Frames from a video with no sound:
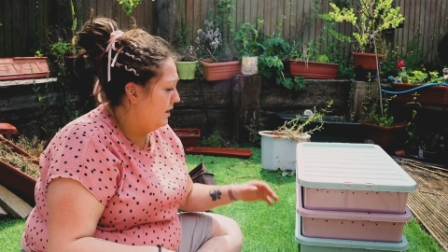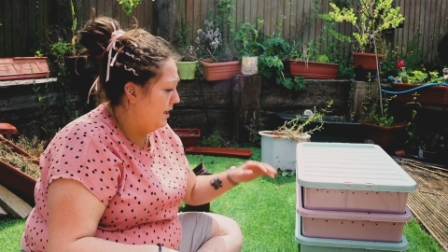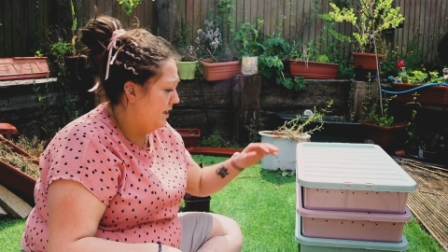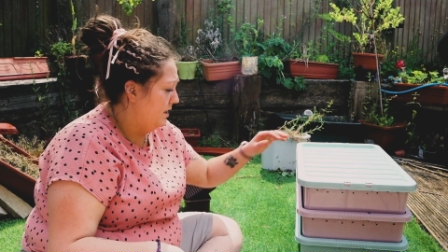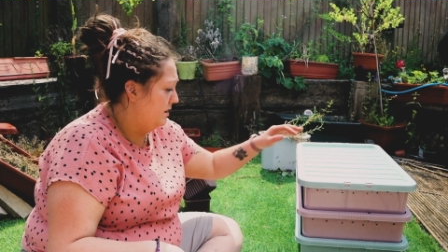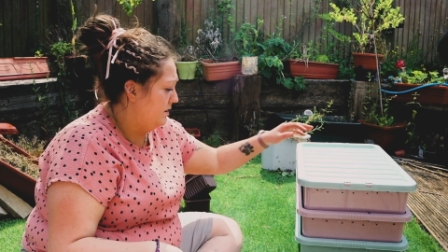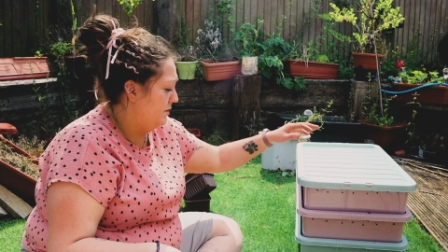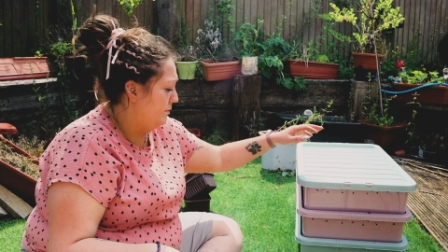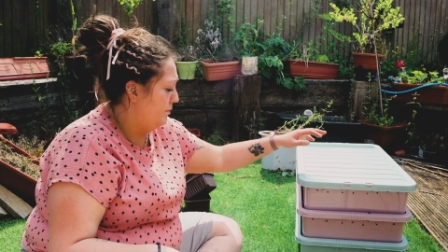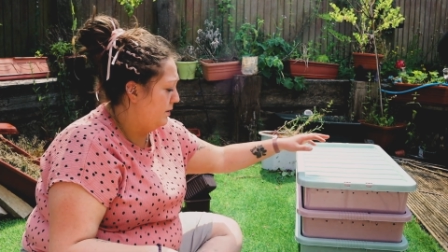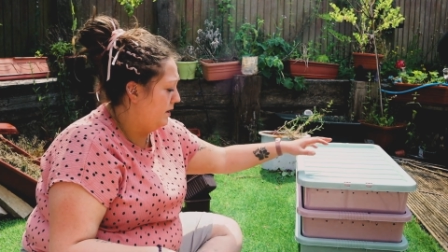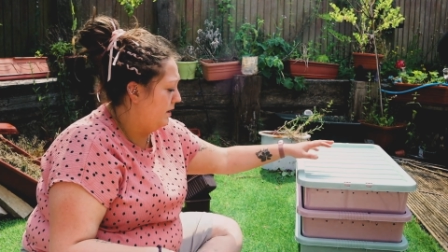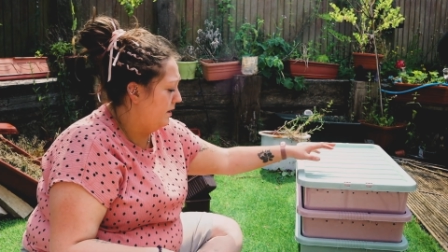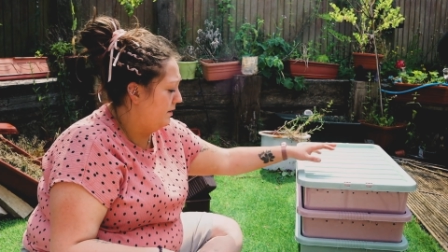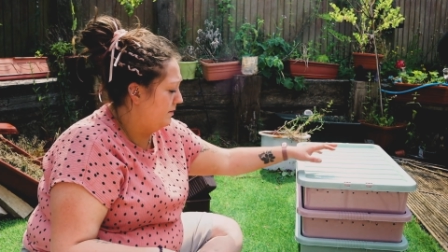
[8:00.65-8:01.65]
and we
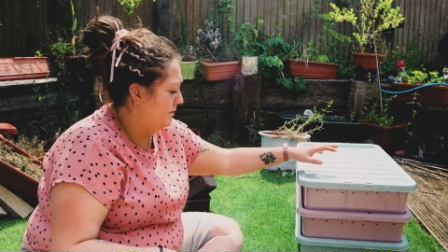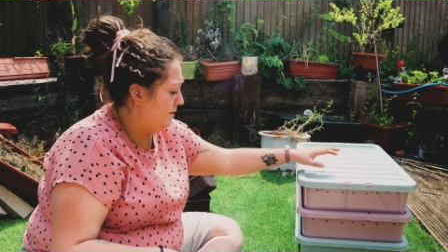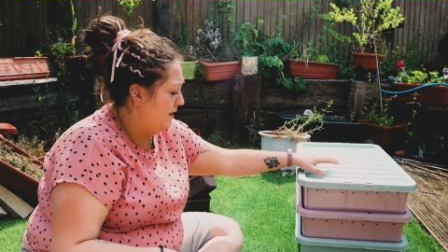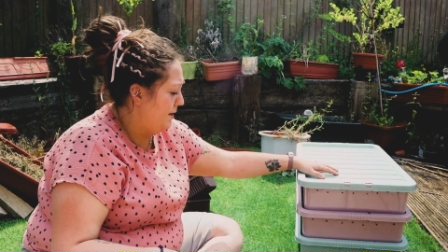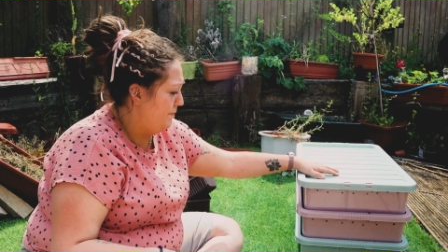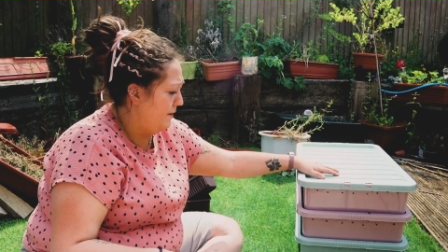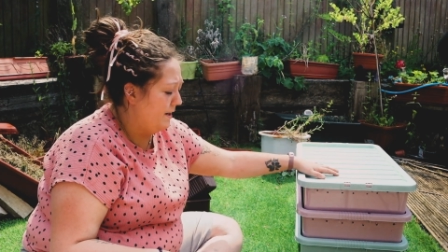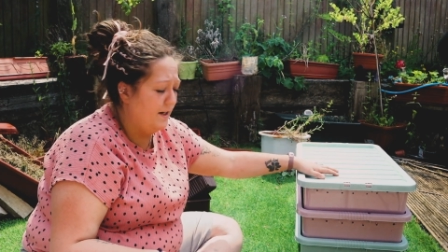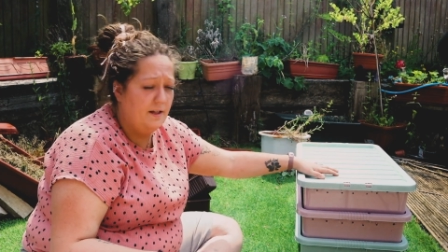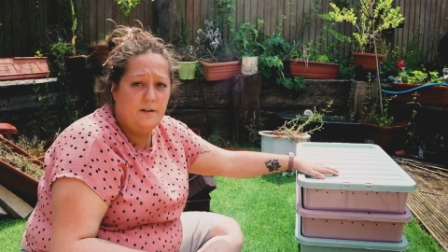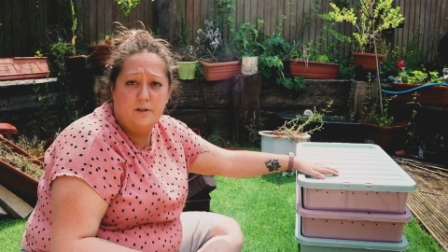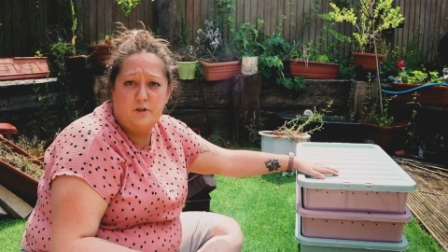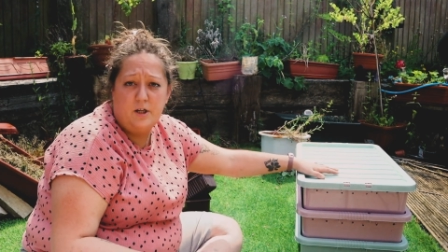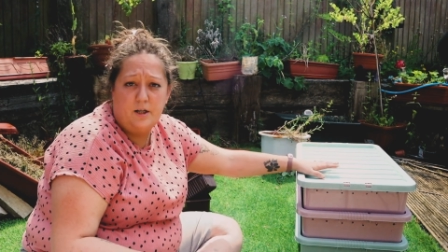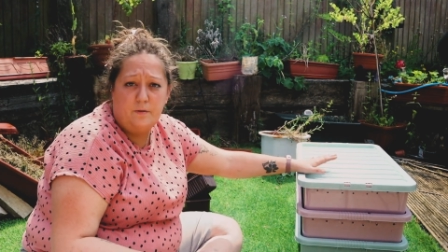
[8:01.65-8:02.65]
can keep it in the
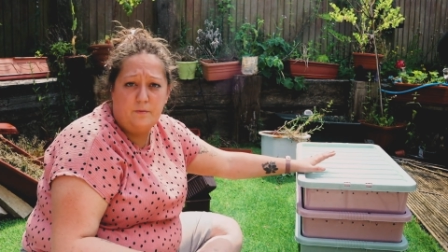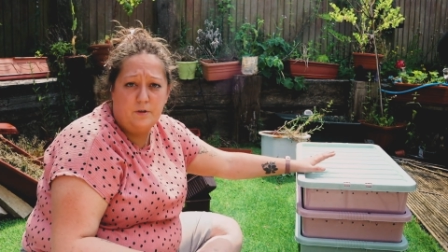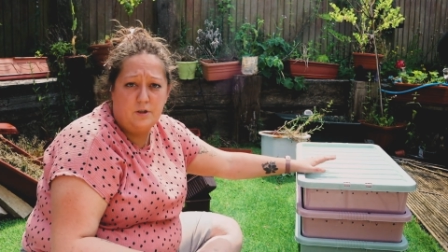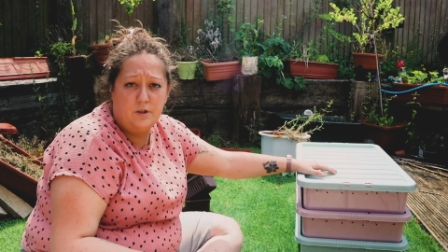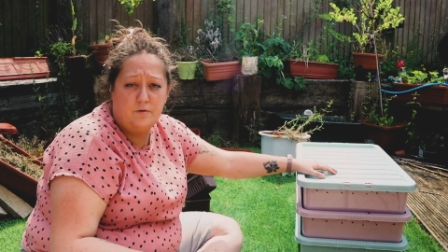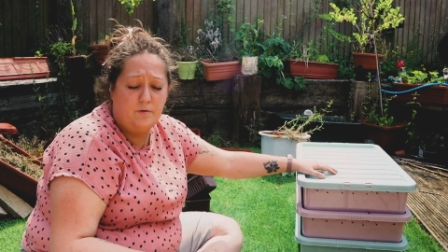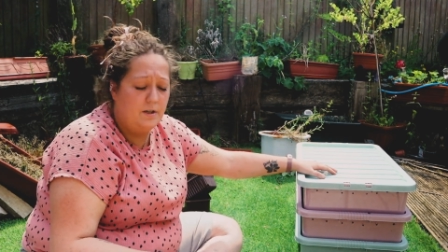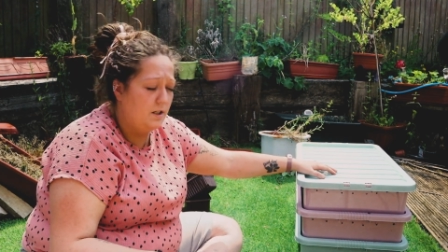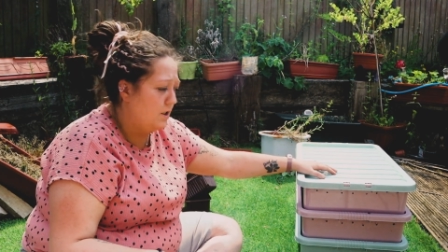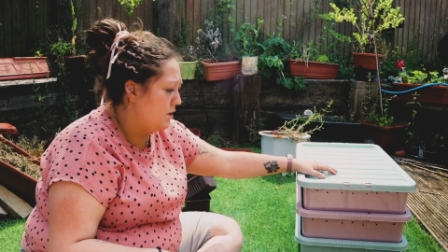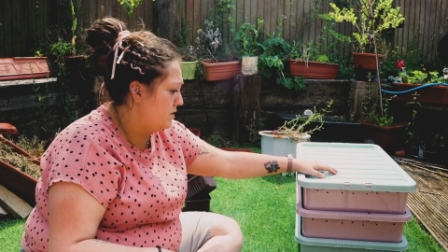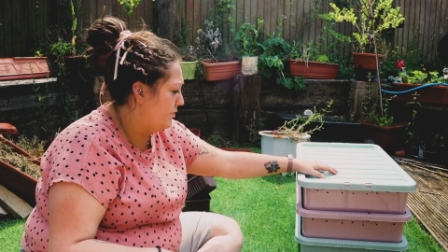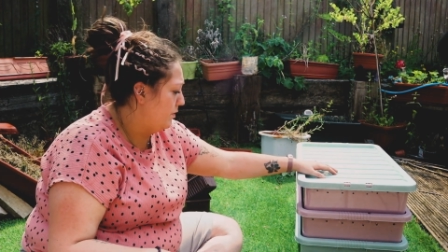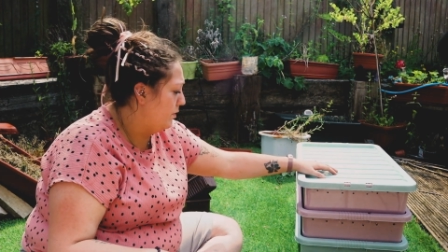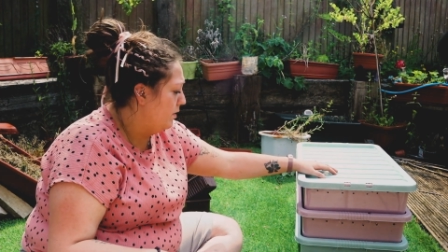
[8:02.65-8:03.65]
shed which is really
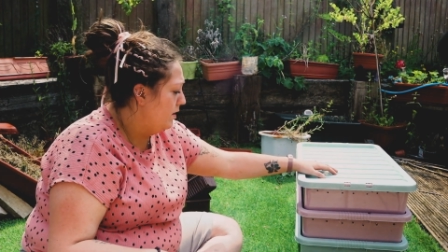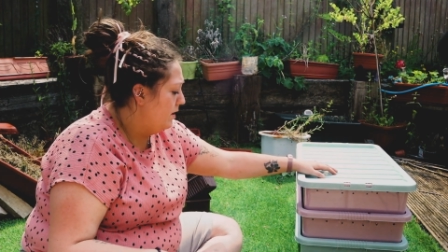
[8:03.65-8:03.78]
useful